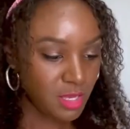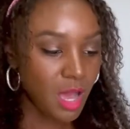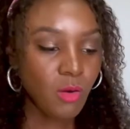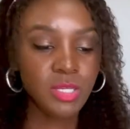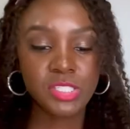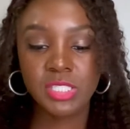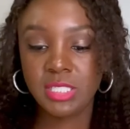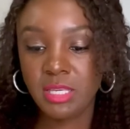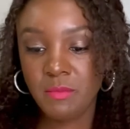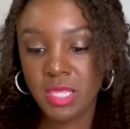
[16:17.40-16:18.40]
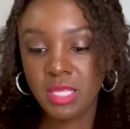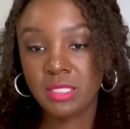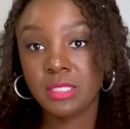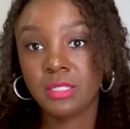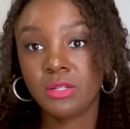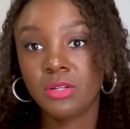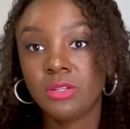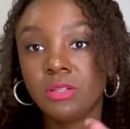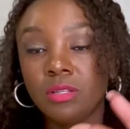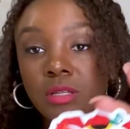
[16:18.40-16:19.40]
and she sent me this little,
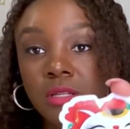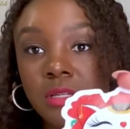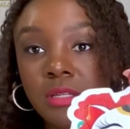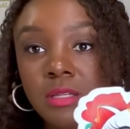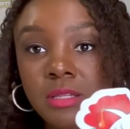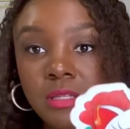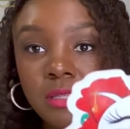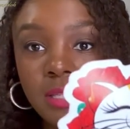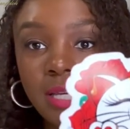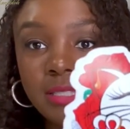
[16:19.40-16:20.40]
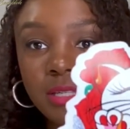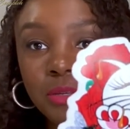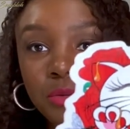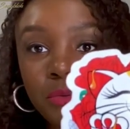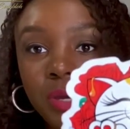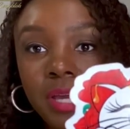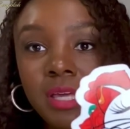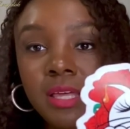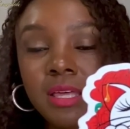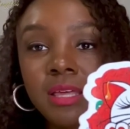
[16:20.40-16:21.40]
that's cute, right?
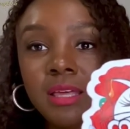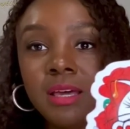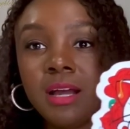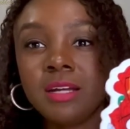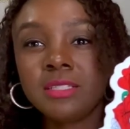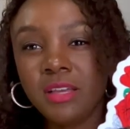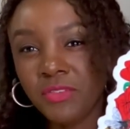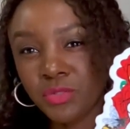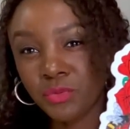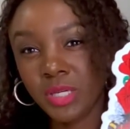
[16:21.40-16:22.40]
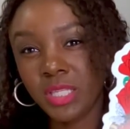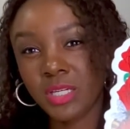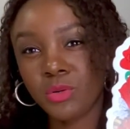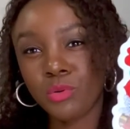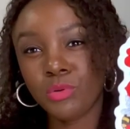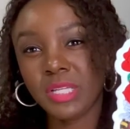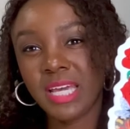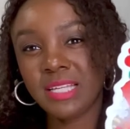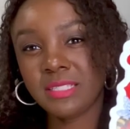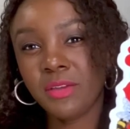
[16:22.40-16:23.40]
Her stuff is really cool.
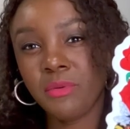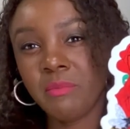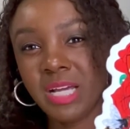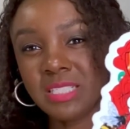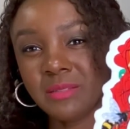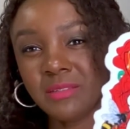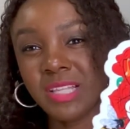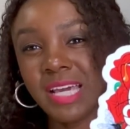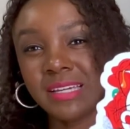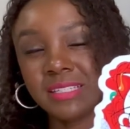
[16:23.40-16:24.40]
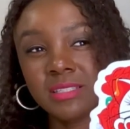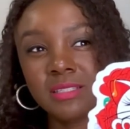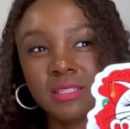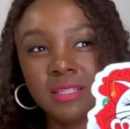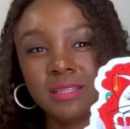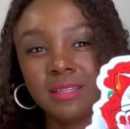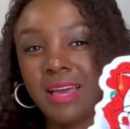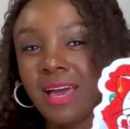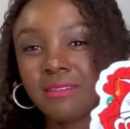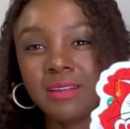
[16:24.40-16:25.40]
It reminds me of like,
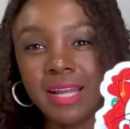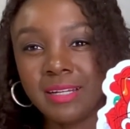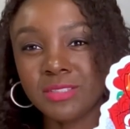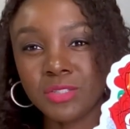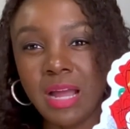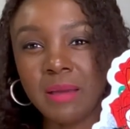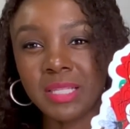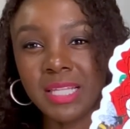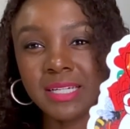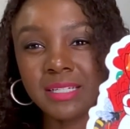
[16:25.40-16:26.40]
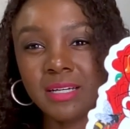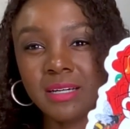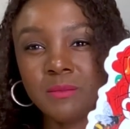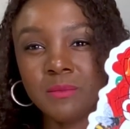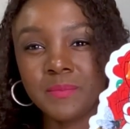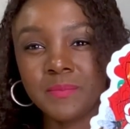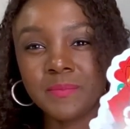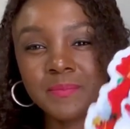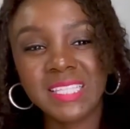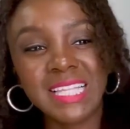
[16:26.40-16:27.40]
I don't know how to describe it.
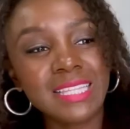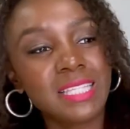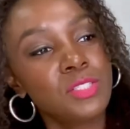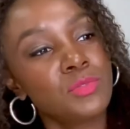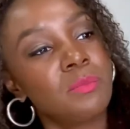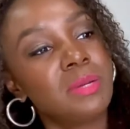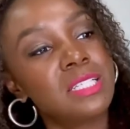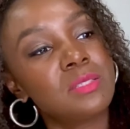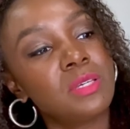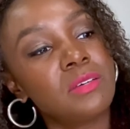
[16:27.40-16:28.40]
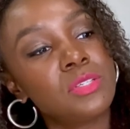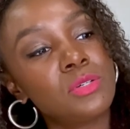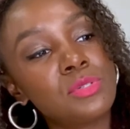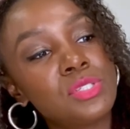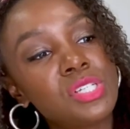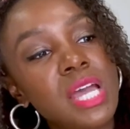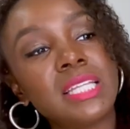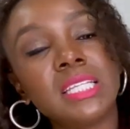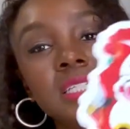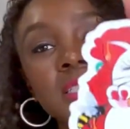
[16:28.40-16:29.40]
Like this reminds me of those
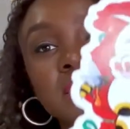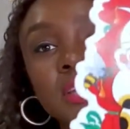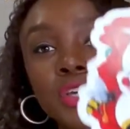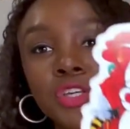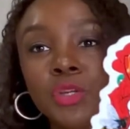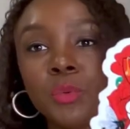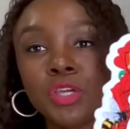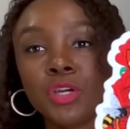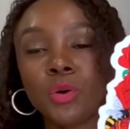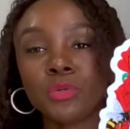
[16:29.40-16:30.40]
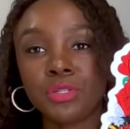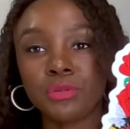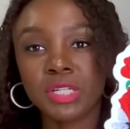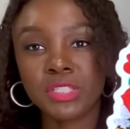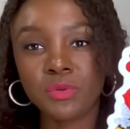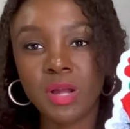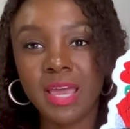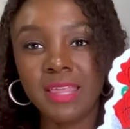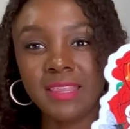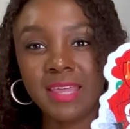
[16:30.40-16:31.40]
Chinese, you know, when you go to the
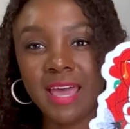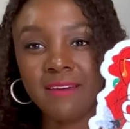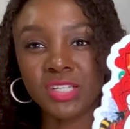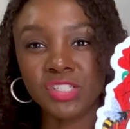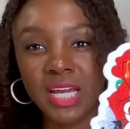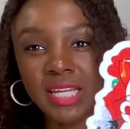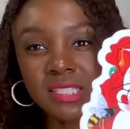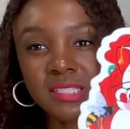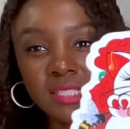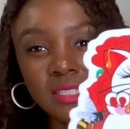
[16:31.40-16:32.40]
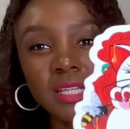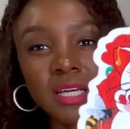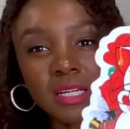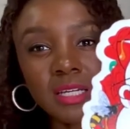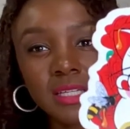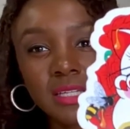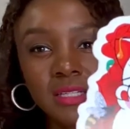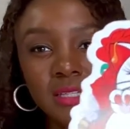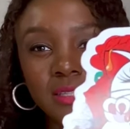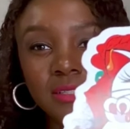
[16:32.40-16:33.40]
restaurant and then they have the Chinese good luck
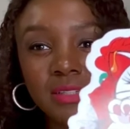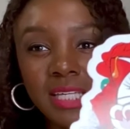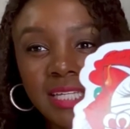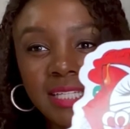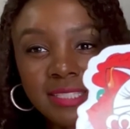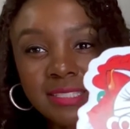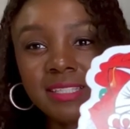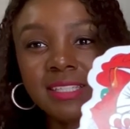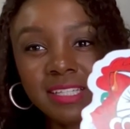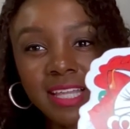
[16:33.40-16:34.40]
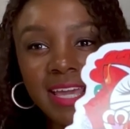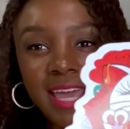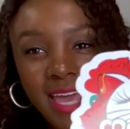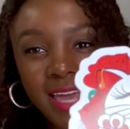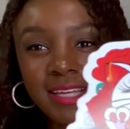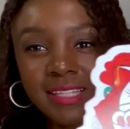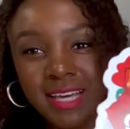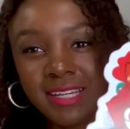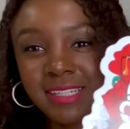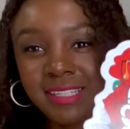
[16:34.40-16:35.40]
little kitties and they're like, hey, good
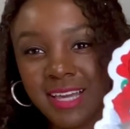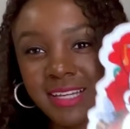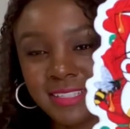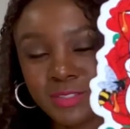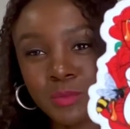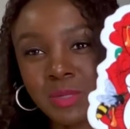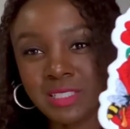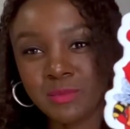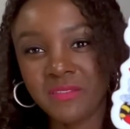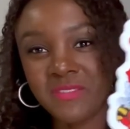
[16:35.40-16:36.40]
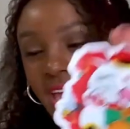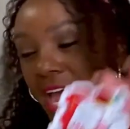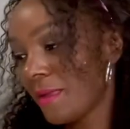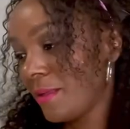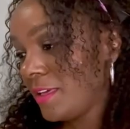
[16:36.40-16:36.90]
luck. This reminds me of that.